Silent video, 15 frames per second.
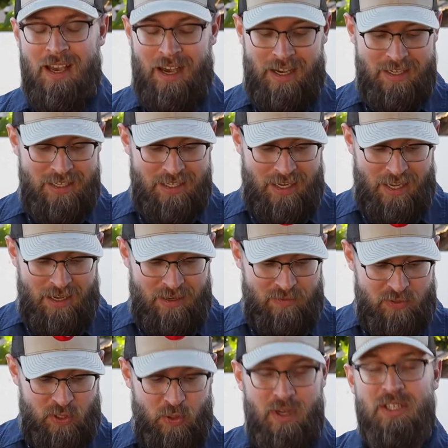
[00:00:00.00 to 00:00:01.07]
I didn't have
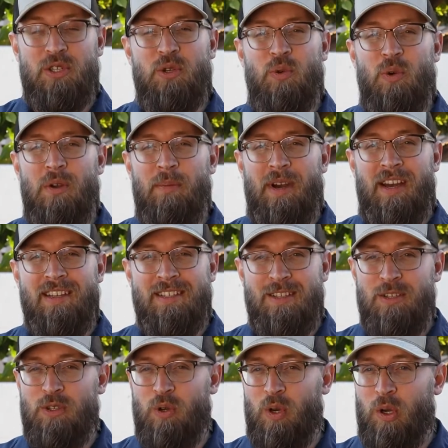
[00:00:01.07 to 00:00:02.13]
2 extra ribeyes to
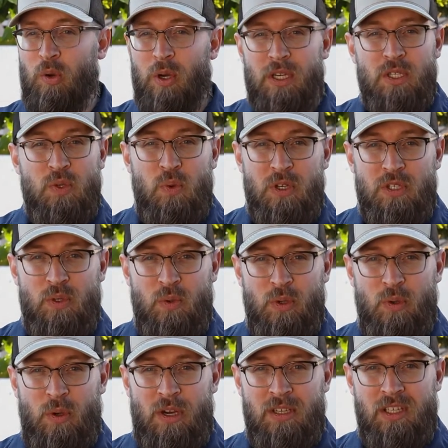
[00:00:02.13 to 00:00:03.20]
do a quick
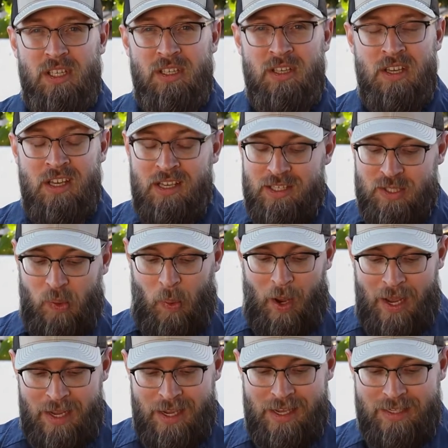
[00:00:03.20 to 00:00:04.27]
switcheroo on you, so
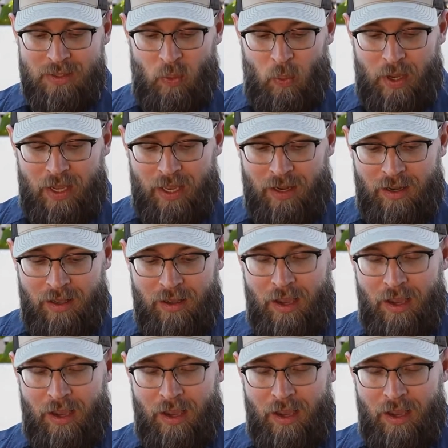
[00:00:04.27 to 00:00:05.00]
I had to wait.